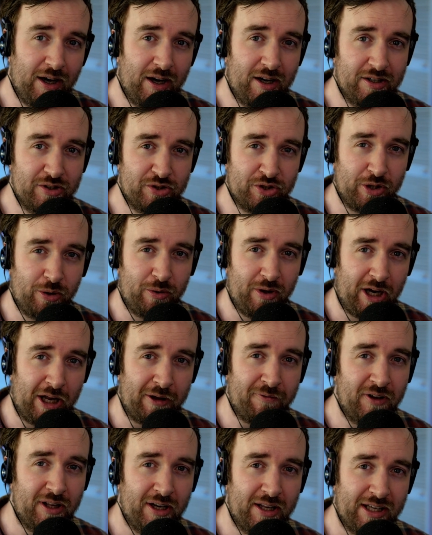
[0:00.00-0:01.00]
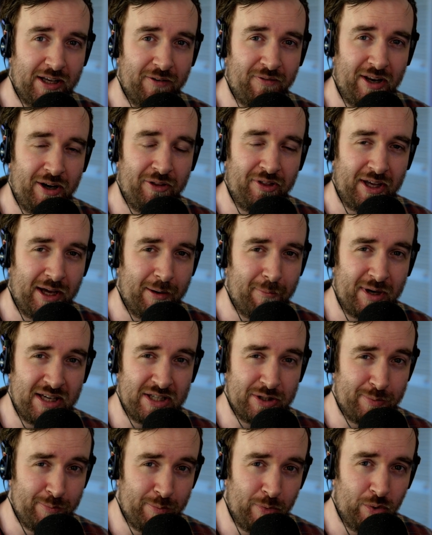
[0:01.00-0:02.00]
So I feel like, if anything, it
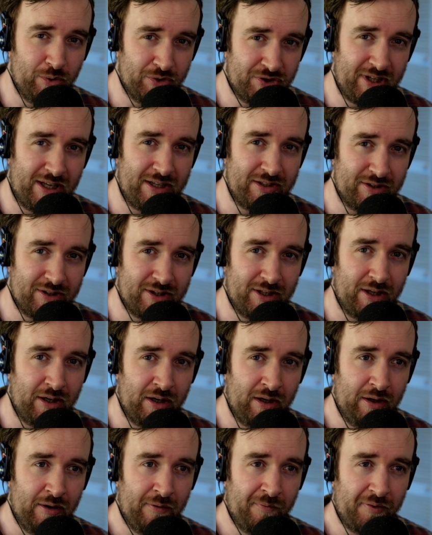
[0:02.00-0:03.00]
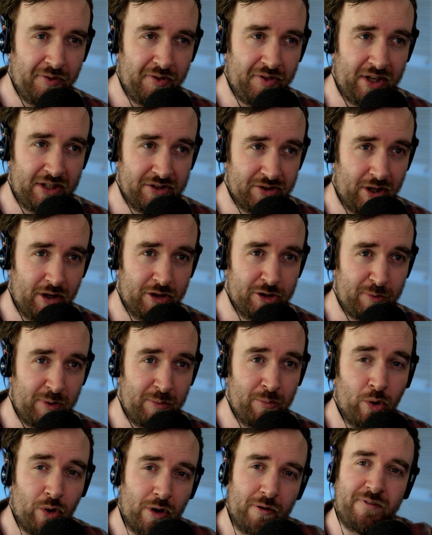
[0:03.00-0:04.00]
makes more sense that things are going to be
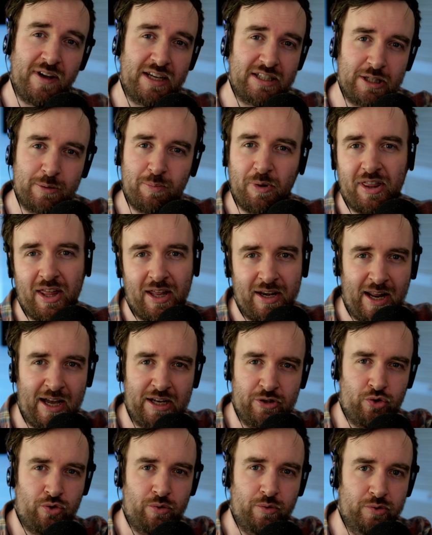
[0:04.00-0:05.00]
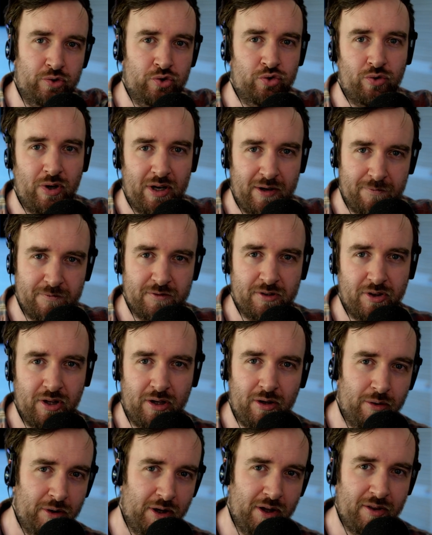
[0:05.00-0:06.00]
more affected by that natural drift the
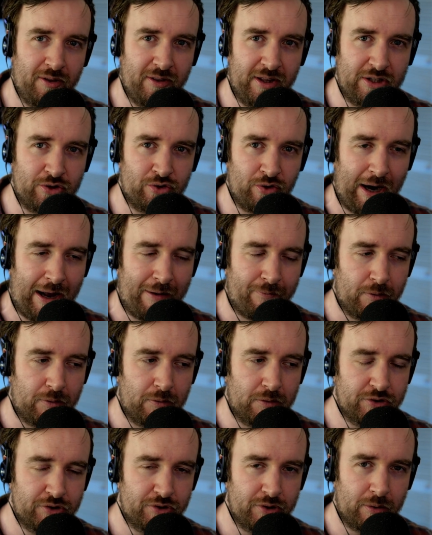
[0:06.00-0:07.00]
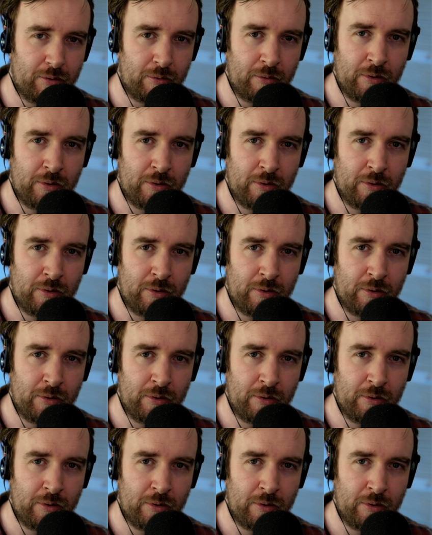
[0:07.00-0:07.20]
longer that they travel. So